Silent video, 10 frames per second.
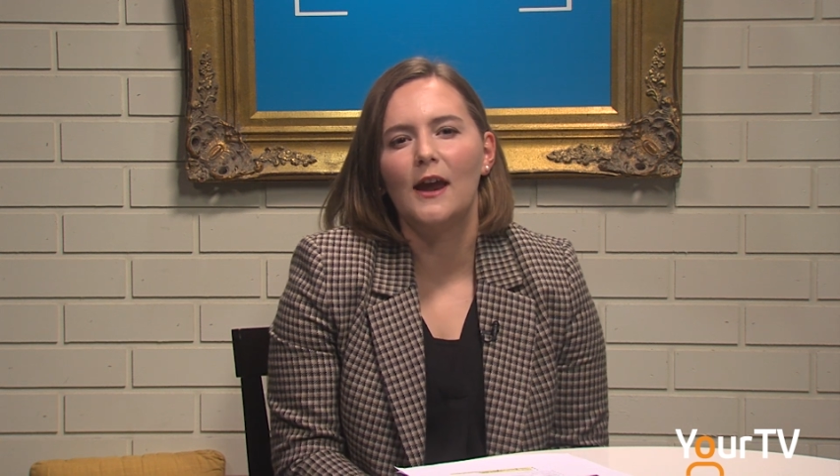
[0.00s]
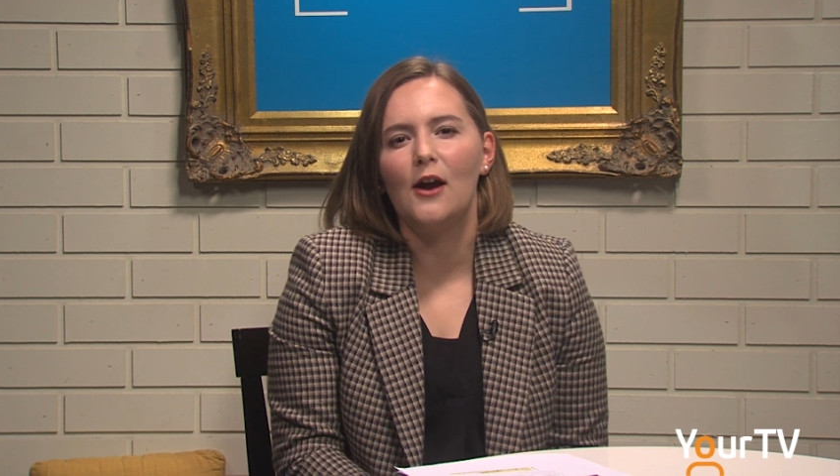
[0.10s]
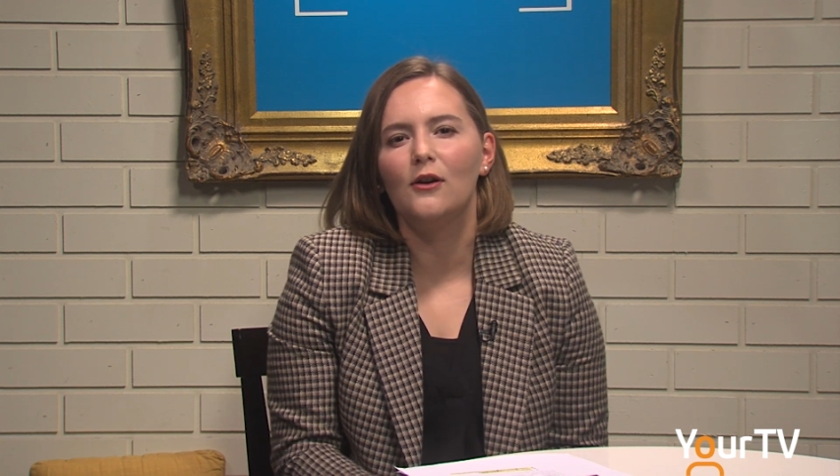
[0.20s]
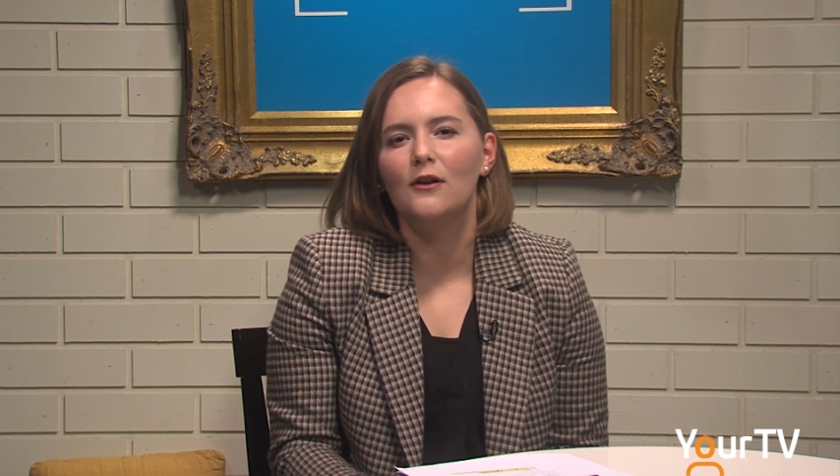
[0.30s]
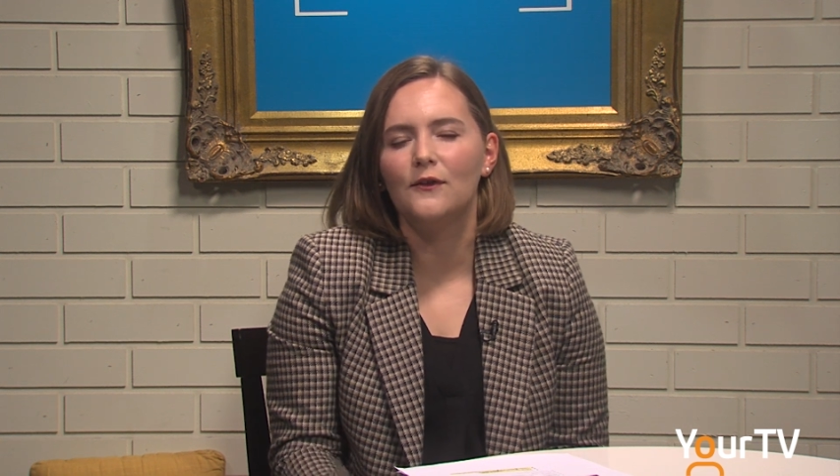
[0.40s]

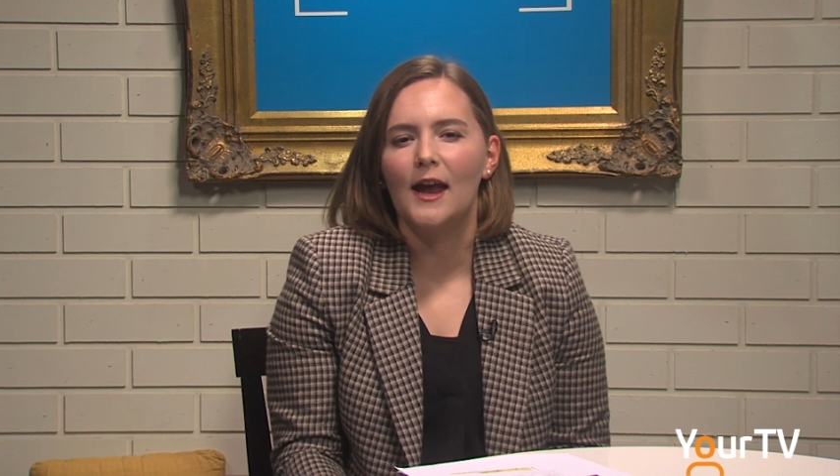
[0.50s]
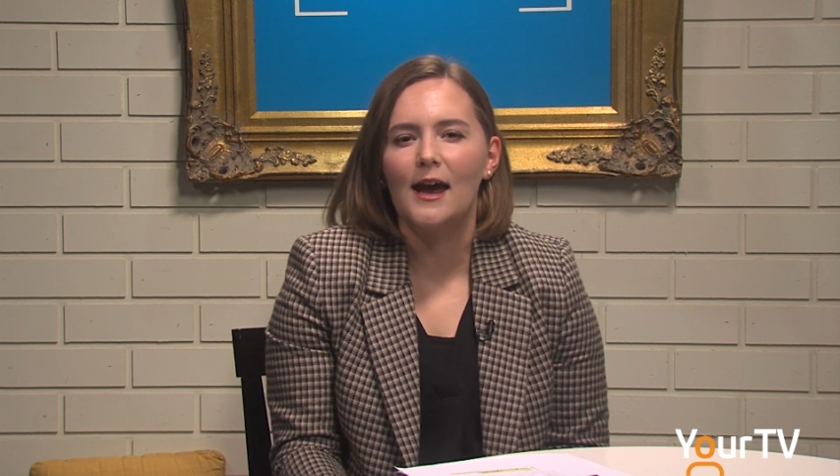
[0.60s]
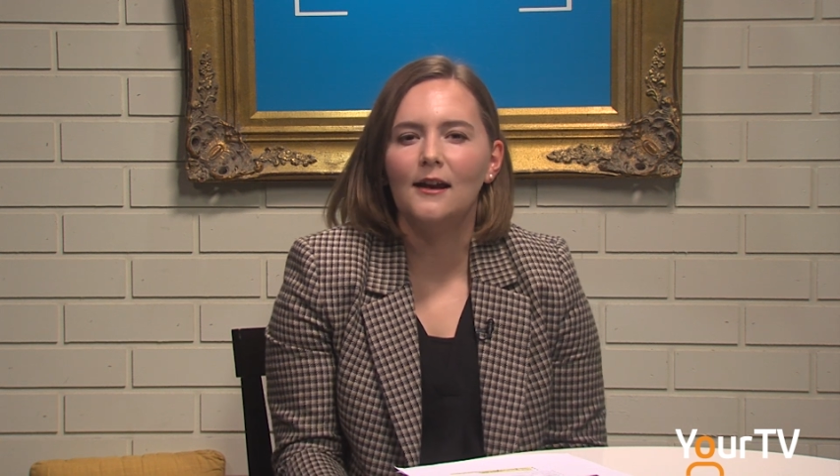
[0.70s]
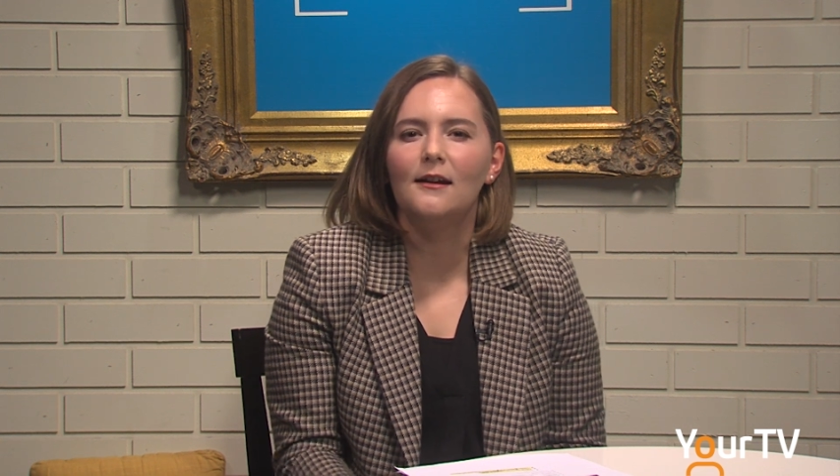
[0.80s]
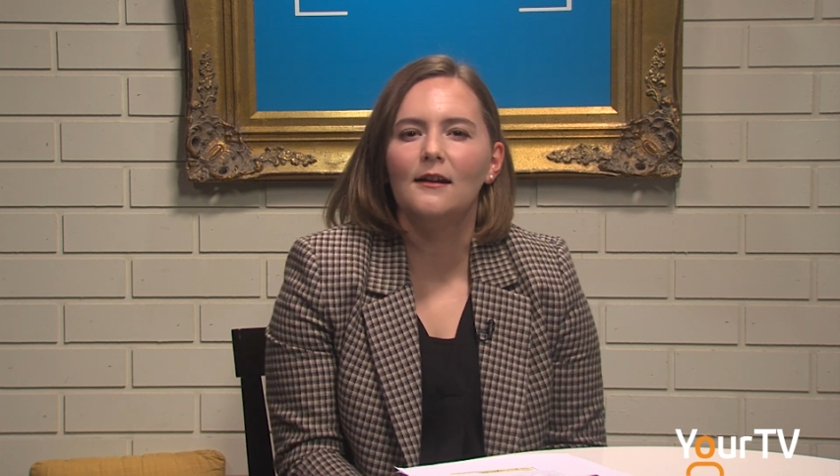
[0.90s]
area of
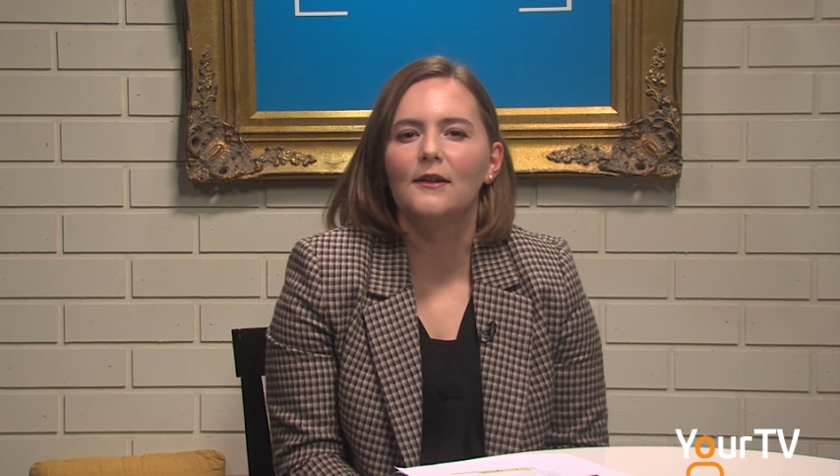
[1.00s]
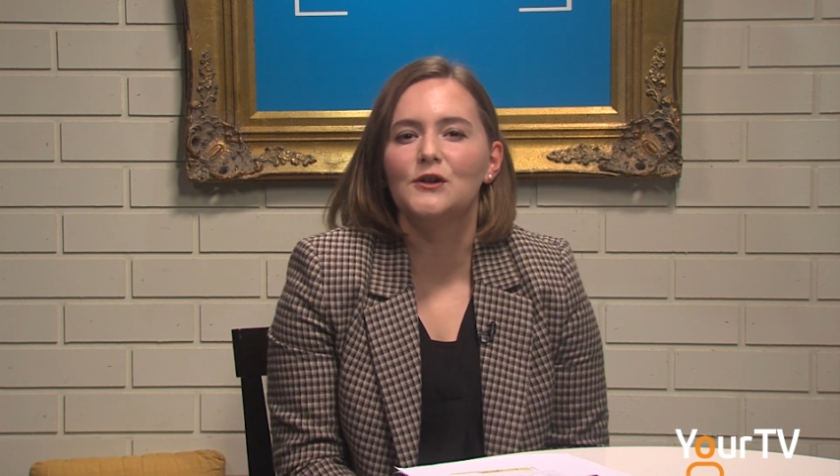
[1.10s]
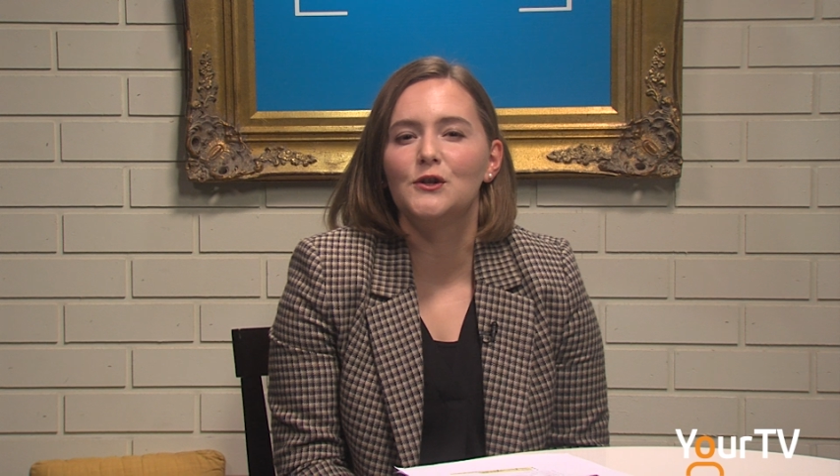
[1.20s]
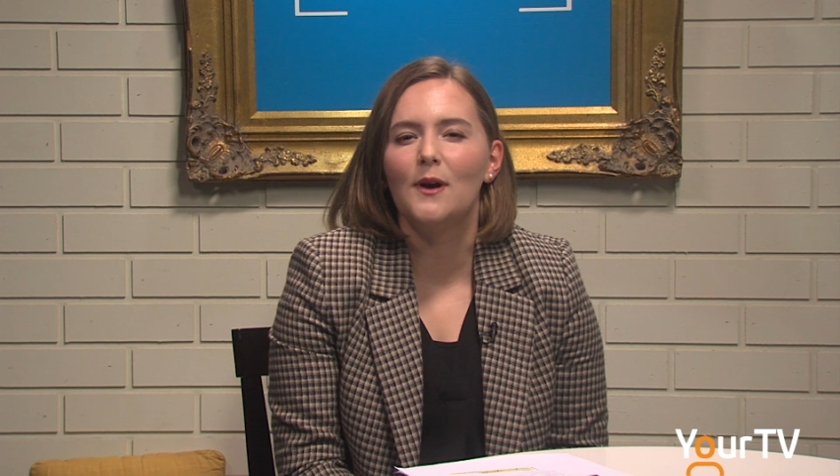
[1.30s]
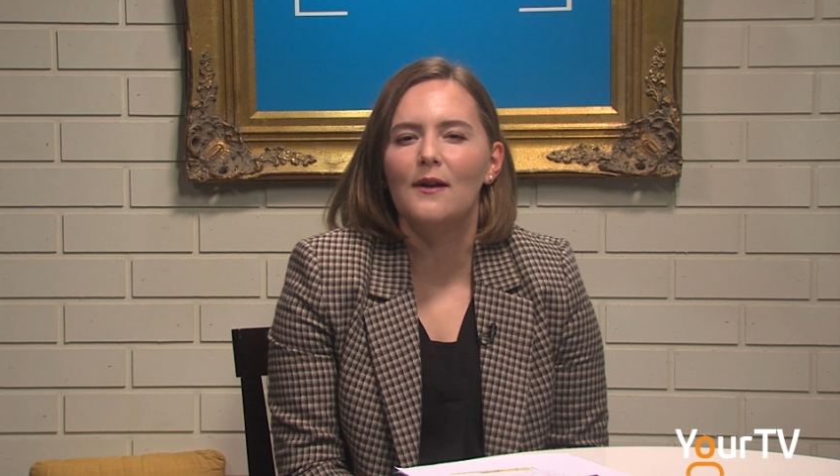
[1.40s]
Canada
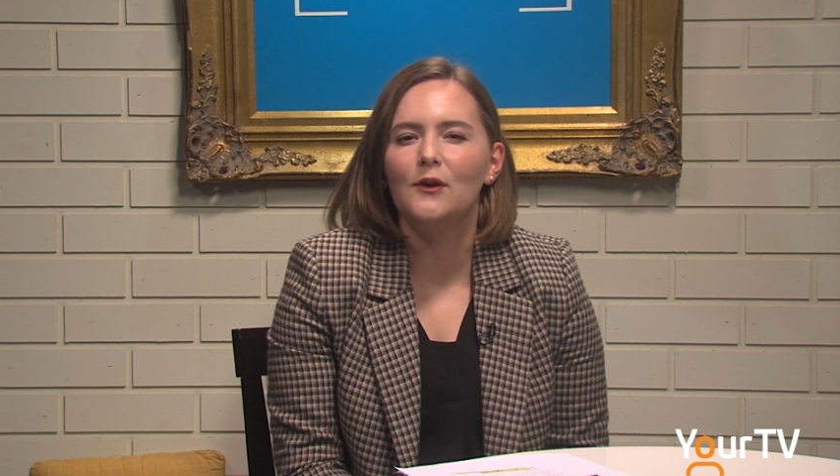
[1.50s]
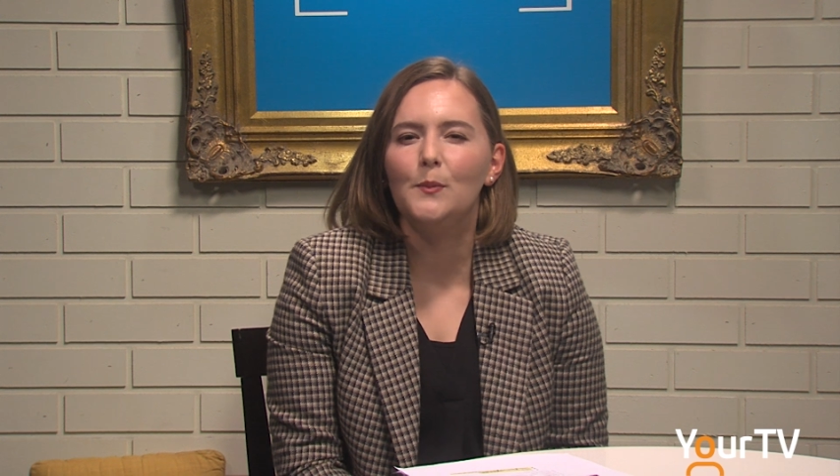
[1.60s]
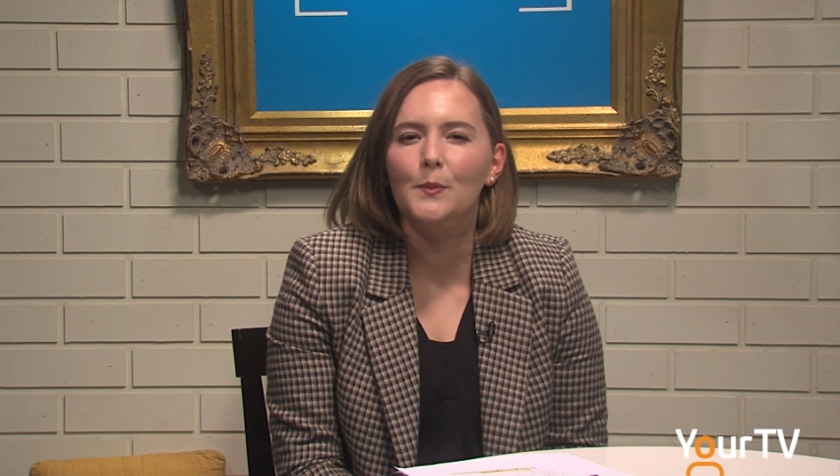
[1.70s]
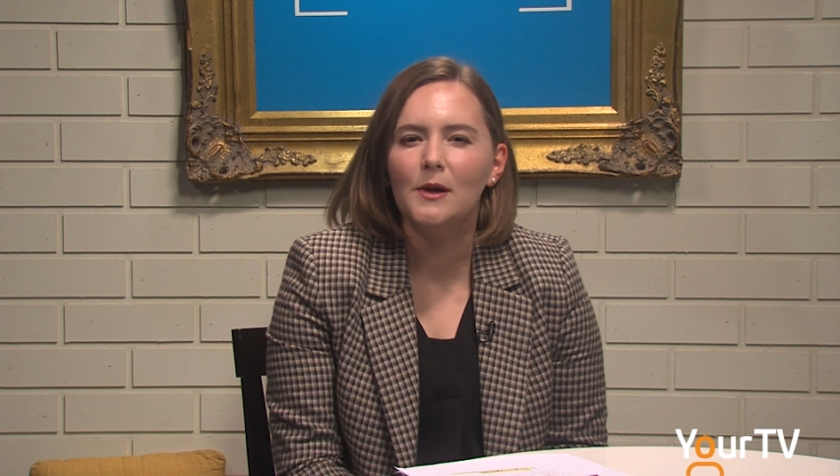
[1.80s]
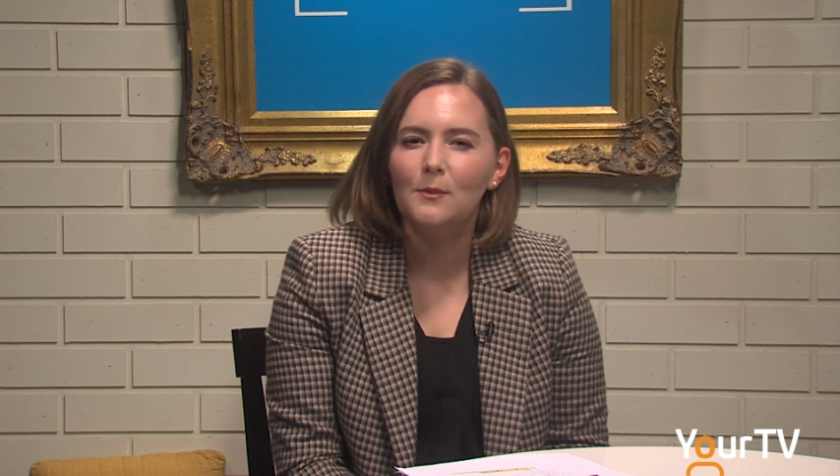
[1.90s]
that you
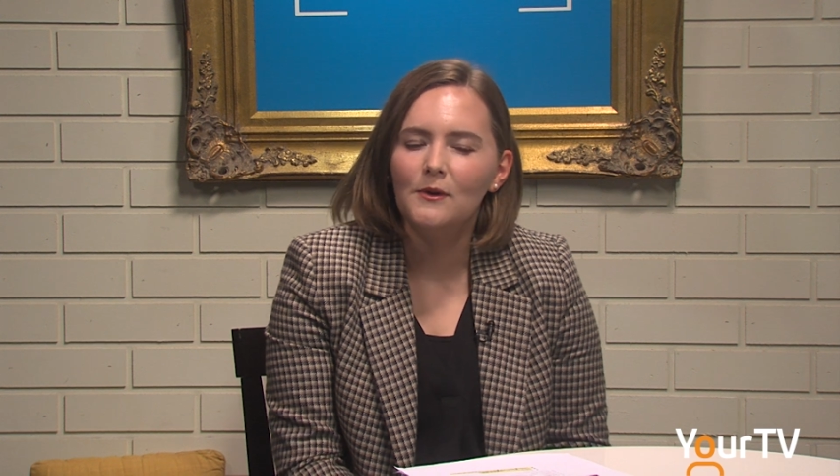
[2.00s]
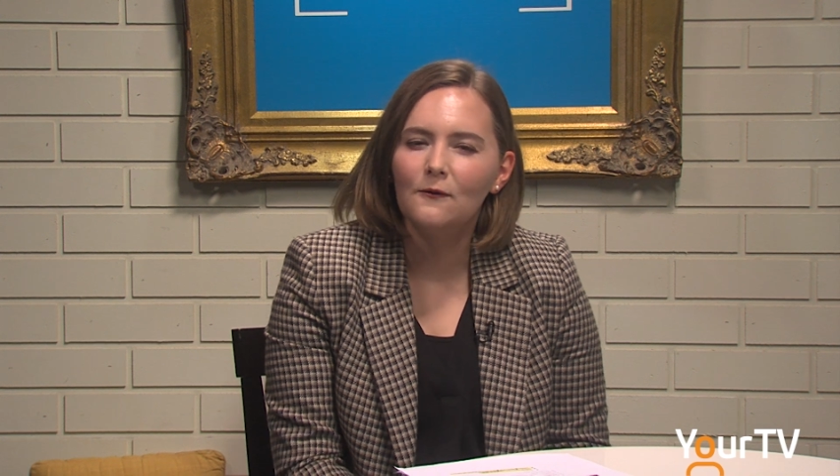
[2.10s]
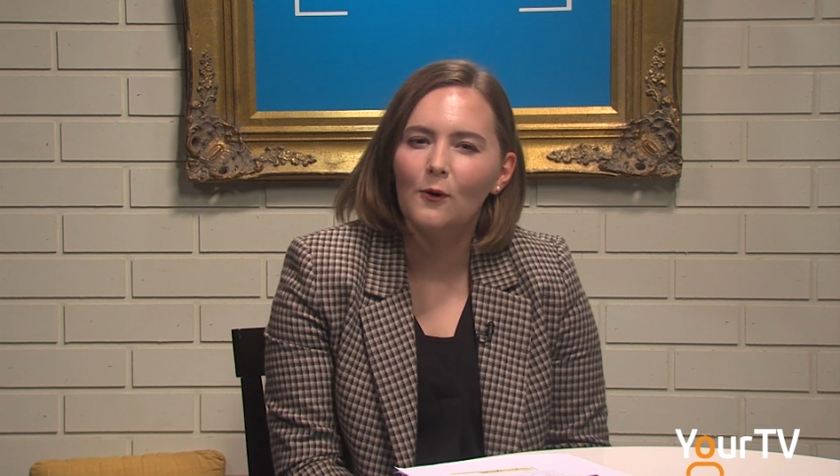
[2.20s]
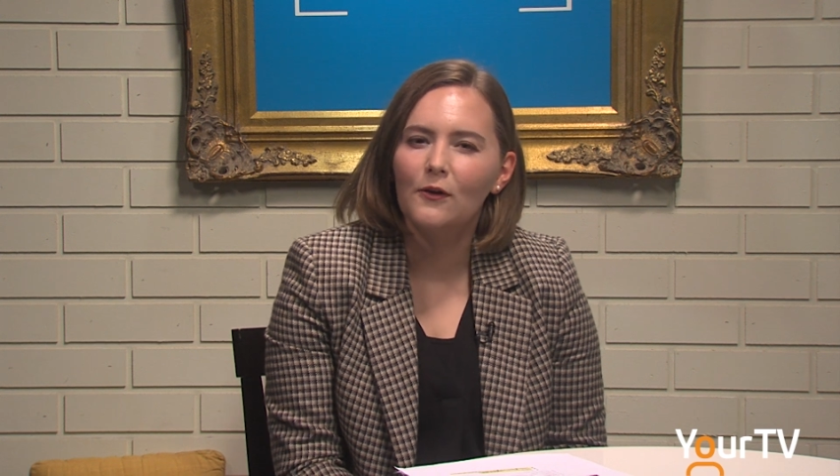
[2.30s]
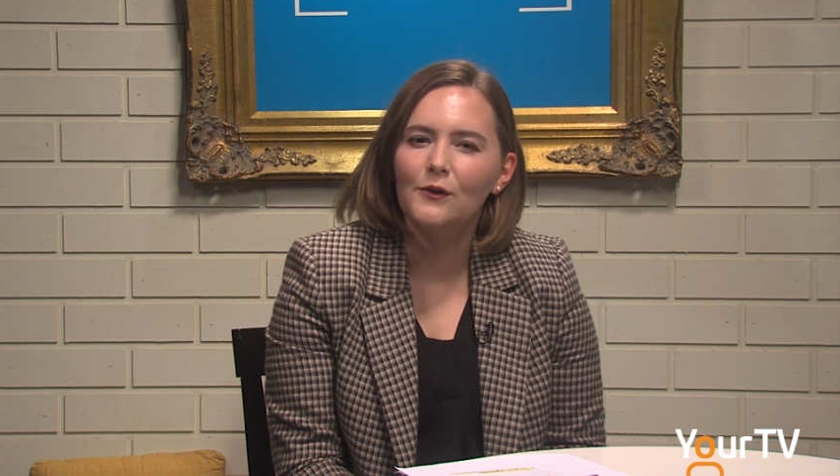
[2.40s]
haven't been before